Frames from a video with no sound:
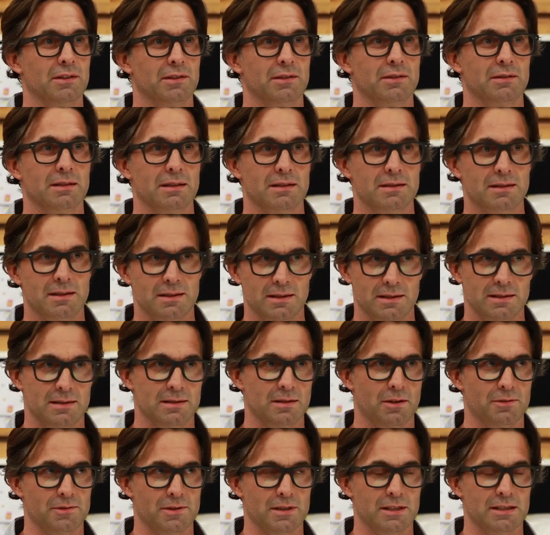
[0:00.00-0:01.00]
is these
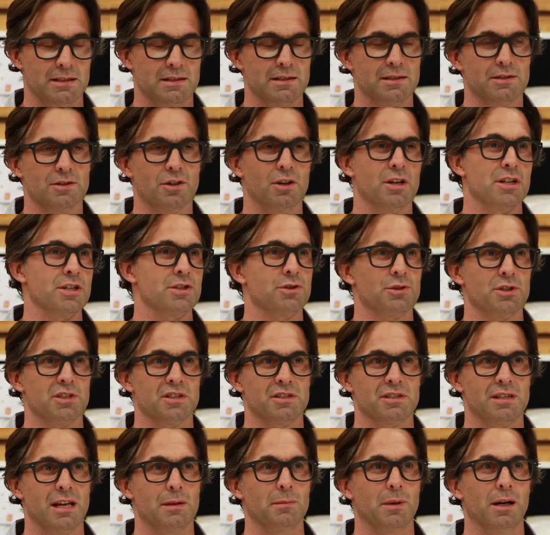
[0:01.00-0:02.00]
kids obviously design
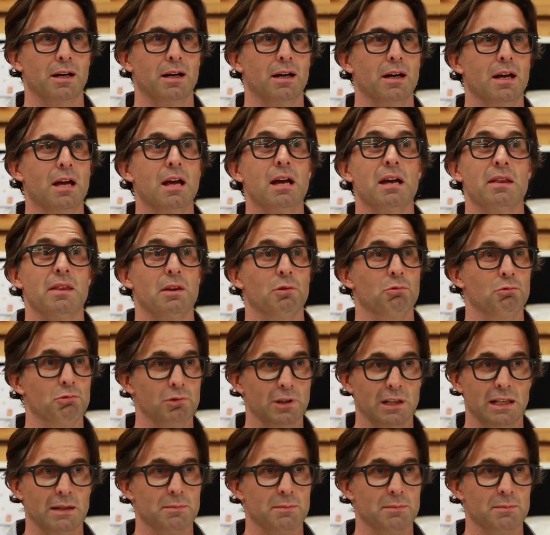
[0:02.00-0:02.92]
during summer and they're really